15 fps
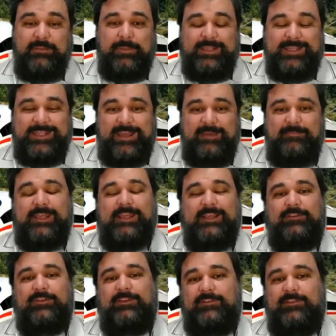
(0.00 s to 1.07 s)

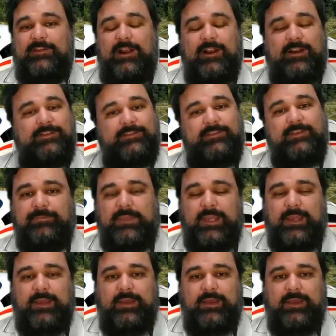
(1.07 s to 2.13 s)
pandemic to start
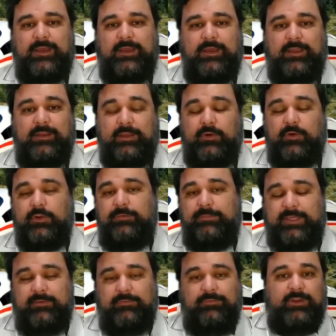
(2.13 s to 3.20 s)
an
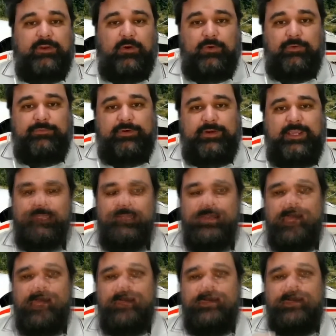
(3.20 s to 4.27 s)
economic recovery.
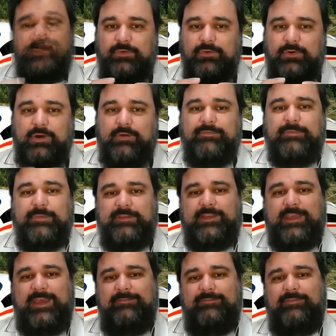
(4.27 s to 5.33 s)
So governments
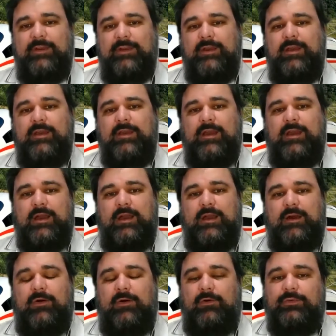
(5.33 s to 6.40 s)
have
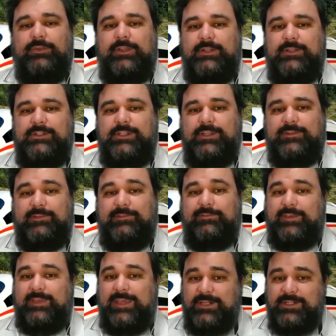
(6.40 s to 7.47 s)
all the
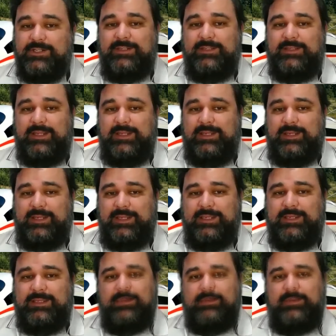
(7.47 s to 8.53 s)
justification they
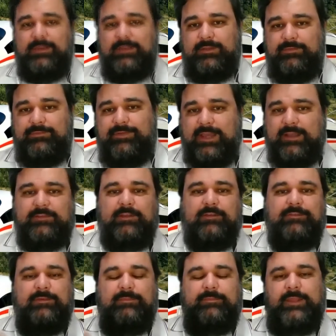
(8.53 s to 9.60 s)
need, the effects
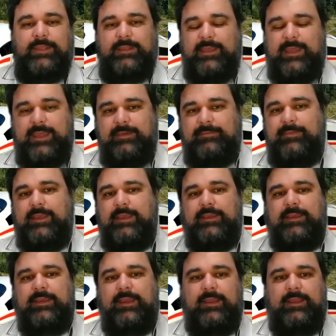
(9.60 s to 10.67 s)
of the
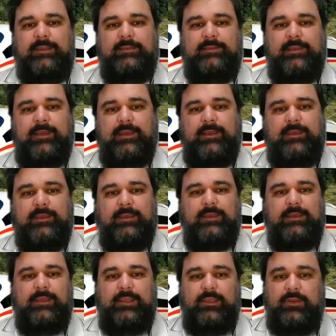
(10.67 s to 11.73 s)
pandemic, and the
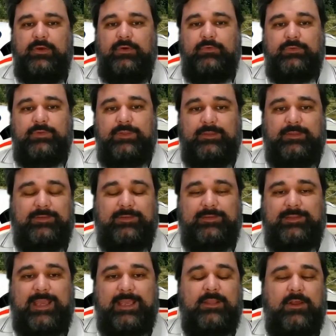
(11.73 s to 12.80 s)

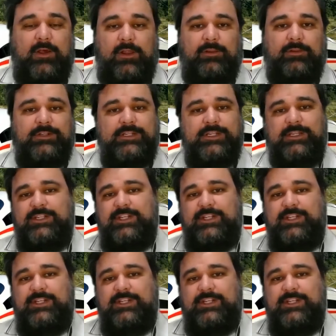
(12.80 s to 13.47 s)
technology